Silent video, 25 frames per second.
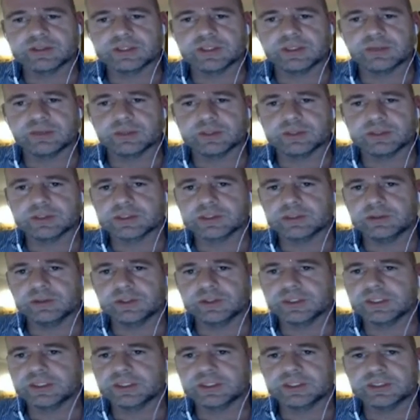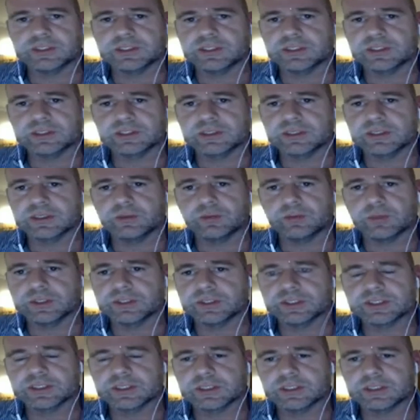see what the solution is there's no one
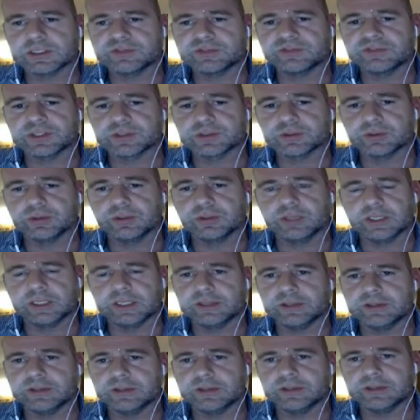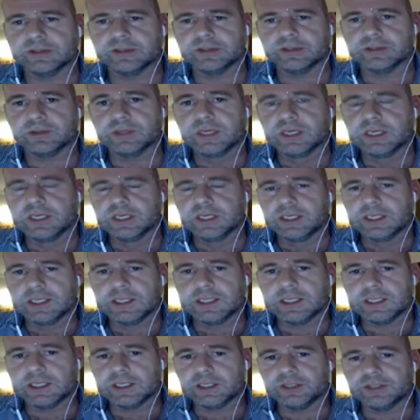size fits all and there's no
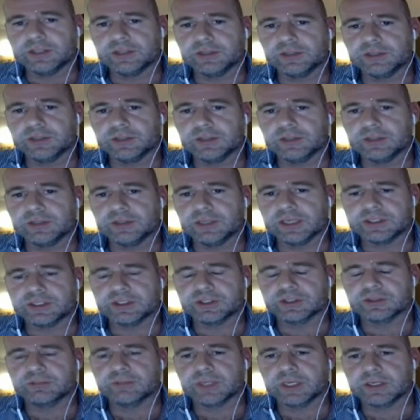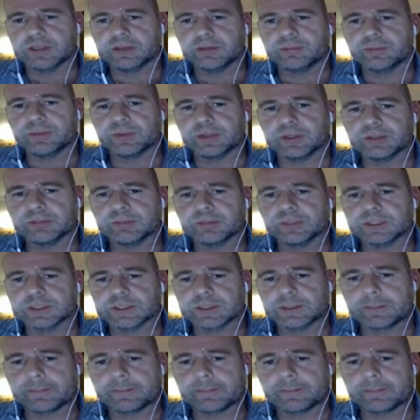uh, unilateral decision by the department.